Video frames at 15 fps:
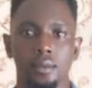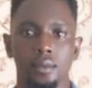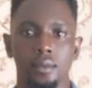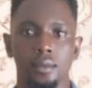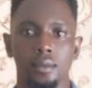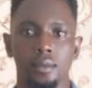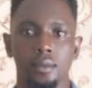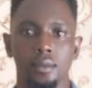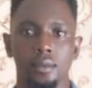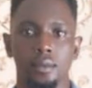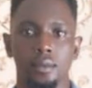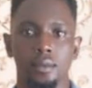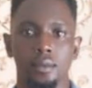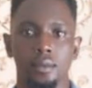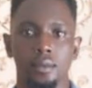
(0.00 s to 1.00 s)

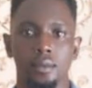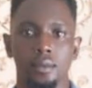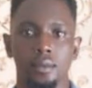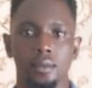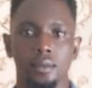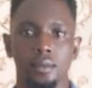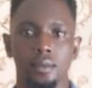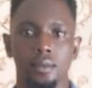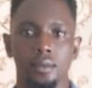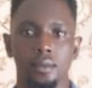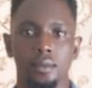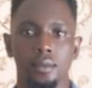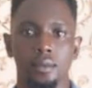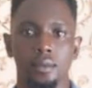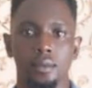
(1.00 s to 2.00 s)

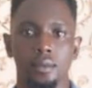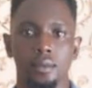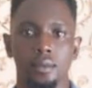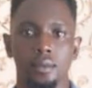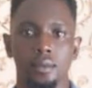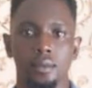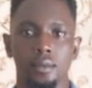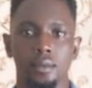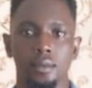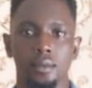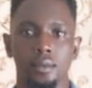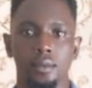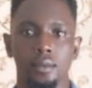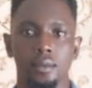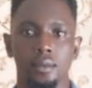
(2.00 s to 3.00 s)

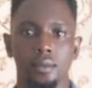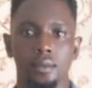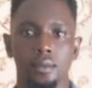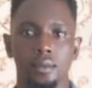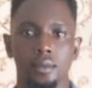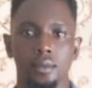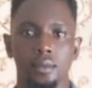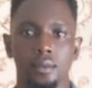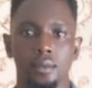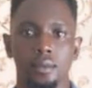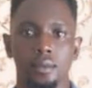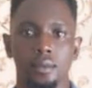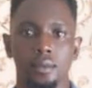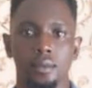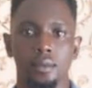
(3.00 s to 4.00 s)

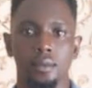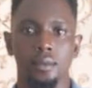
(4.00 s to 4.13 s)
(not speaking)